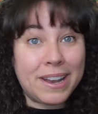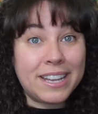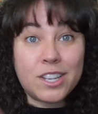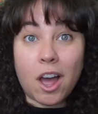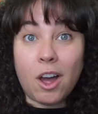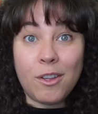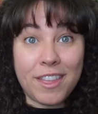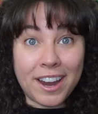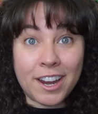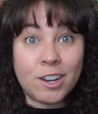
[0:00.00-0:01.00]
but it's
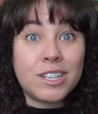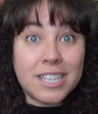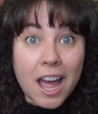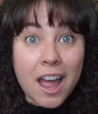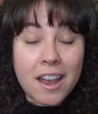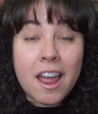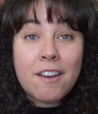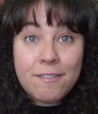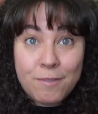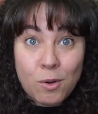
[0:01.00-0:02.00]
all there
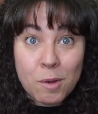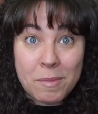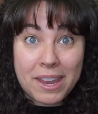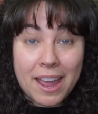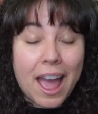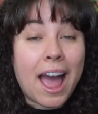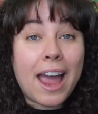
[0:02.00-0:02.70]
done for me.